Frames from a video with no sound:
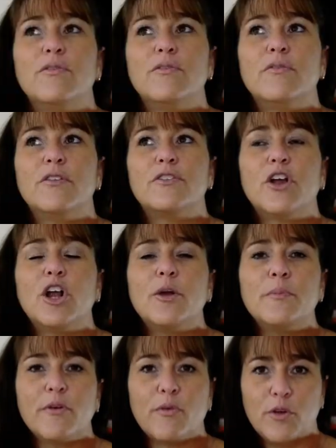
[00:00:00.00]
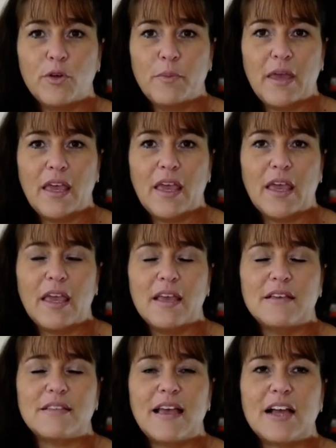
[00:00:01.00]
The term grooming
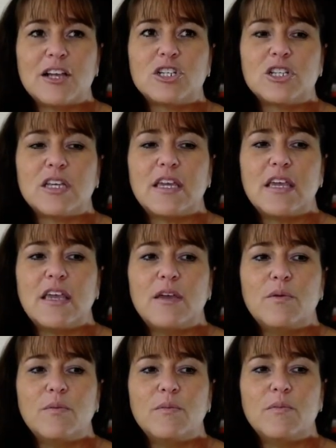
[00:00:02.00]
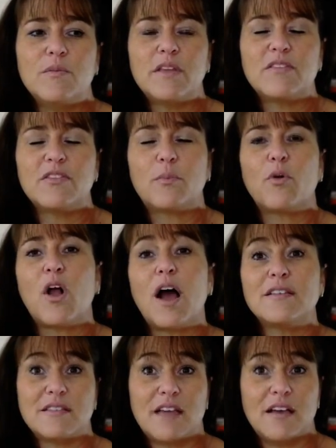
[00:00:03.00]
is actually, it's the
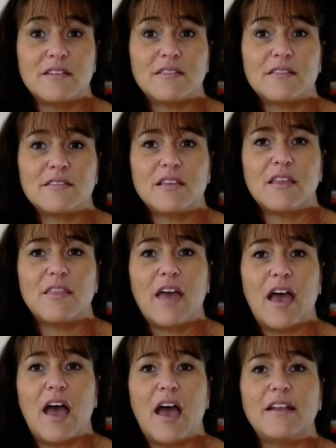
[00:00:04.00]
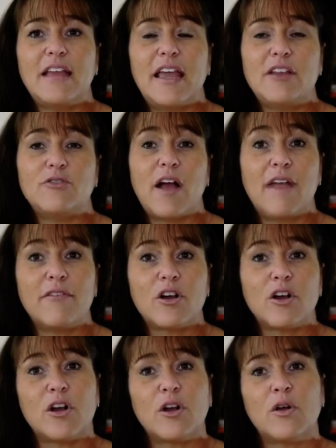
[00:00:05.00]
process that a
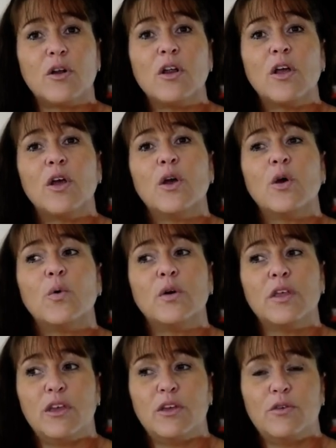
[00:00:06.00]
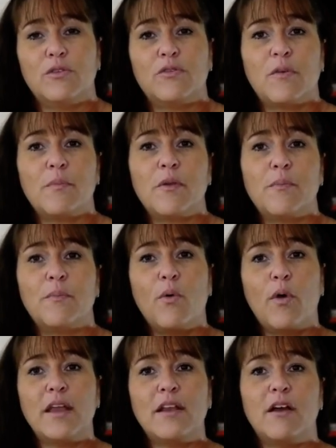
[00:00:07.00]
trafficker will use from the
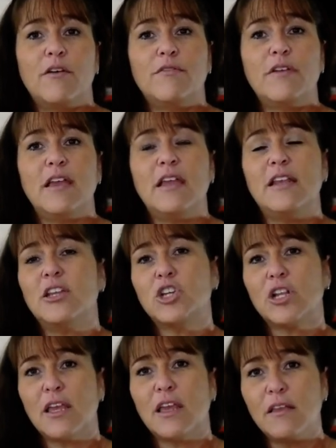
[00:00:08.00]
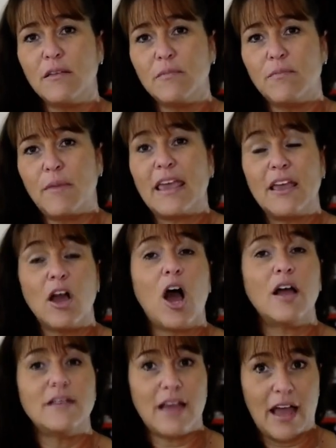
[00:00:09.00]
point of initially making
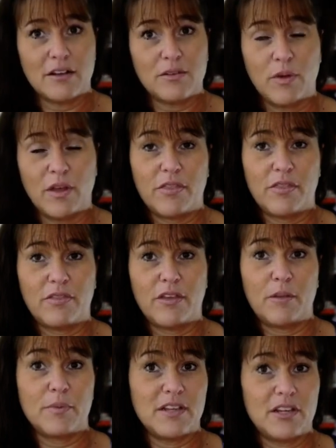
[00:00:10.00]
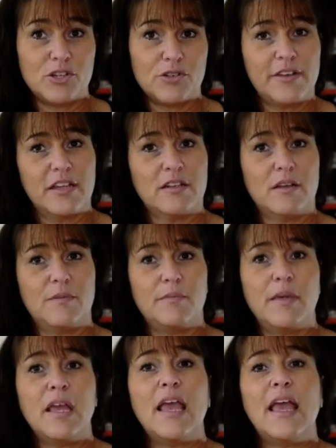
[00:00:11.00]
contact with their potential
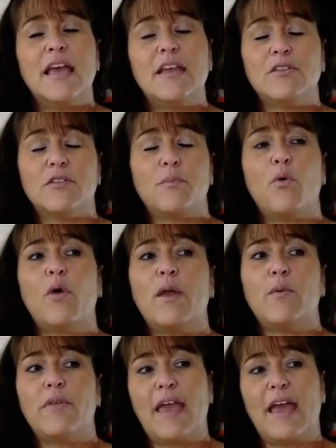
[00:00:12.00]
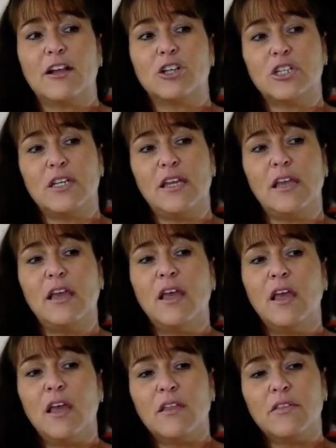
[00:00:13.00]
victim until the point when they actually,
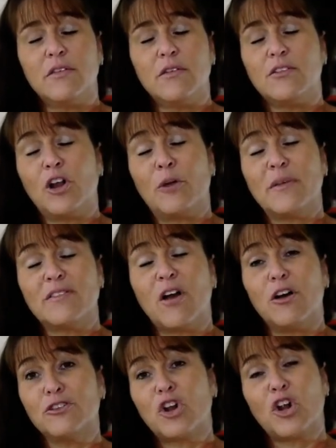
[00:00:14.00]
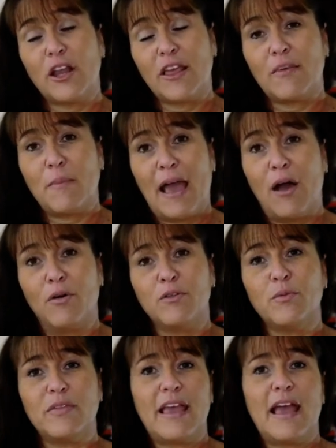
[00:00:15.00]
the term is called turning them
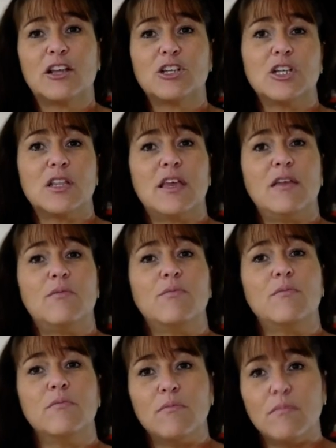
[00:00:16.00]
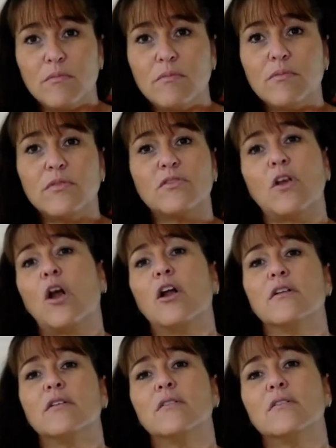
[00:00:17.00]
out, when they actually start